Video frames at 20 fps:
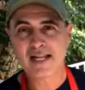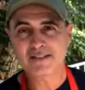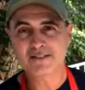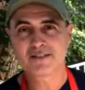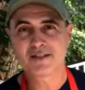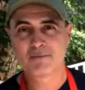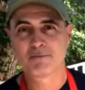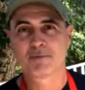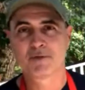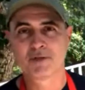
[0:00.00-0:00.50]

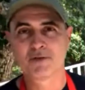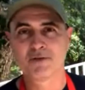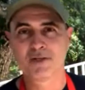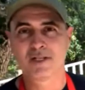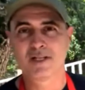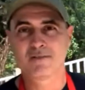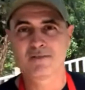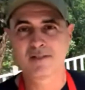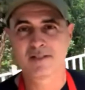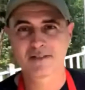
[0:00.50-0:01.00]
So I
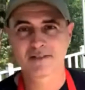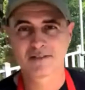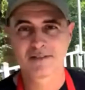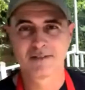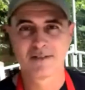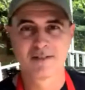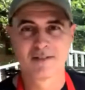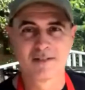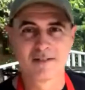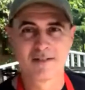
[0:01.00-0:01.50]
heard that
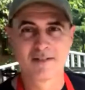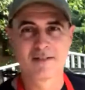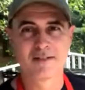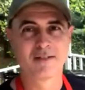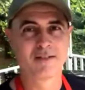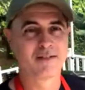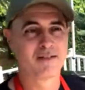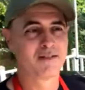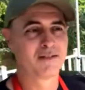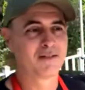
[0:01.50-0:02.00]
your
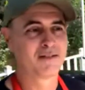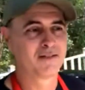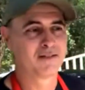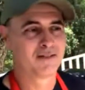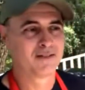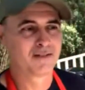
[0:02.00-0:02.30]
product